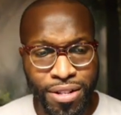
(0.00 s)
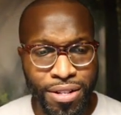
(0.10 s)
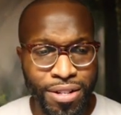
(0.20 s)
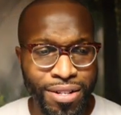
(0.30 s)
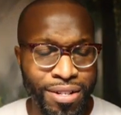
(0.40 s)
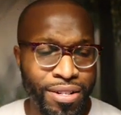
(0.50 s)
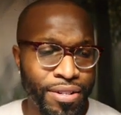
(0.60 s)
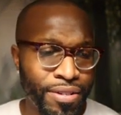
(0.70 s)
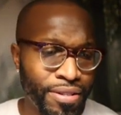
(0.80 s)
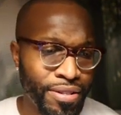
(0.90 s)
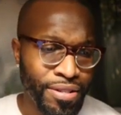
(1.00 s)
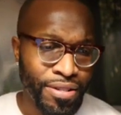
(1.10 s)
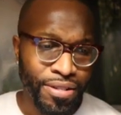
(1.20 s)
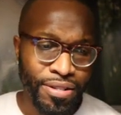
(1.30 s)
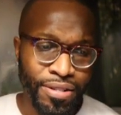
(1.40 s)

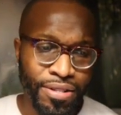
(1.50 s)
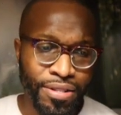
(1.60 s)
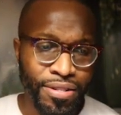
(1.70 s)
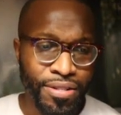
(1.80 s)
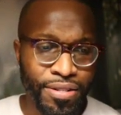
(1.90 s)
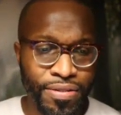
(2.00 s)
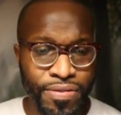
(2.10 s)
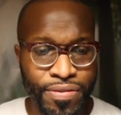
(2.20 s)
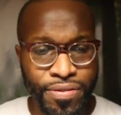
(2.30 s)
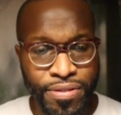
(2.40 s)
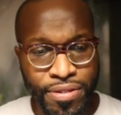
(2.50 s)
No one is speaking in this clip.